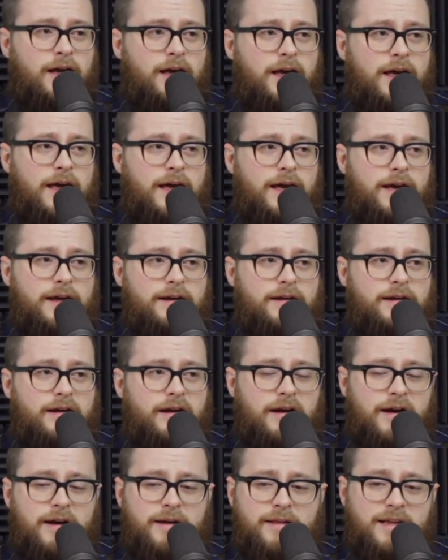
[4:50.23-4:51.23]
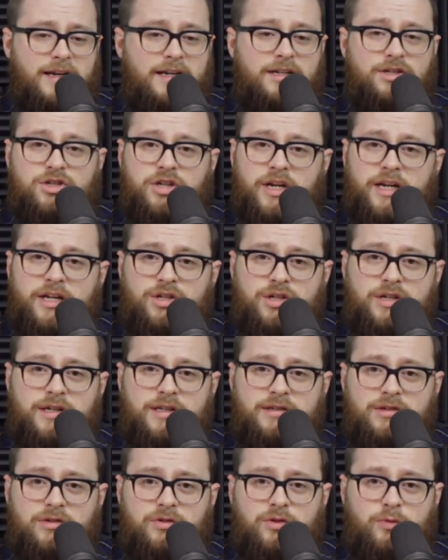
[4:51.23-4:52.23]
and uh, they didn't change it
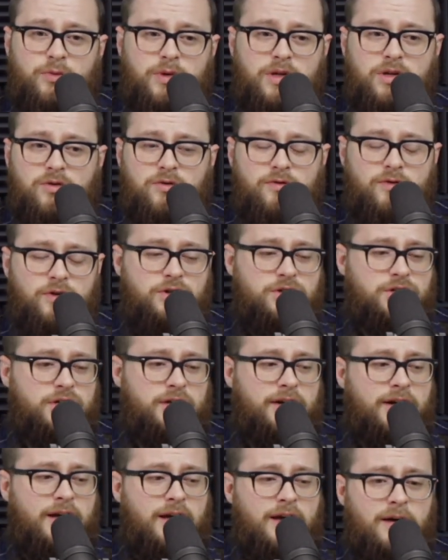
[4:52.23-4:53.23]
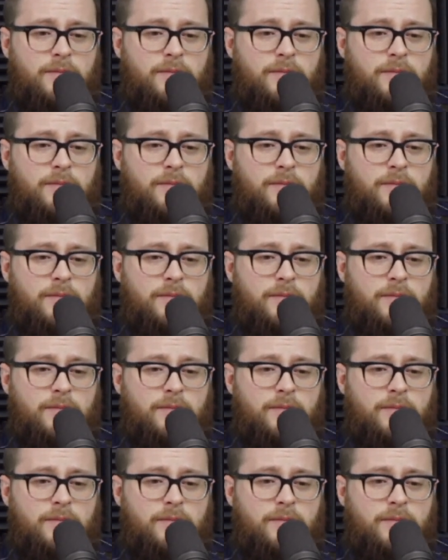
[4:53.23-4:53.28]
until the Wii U version.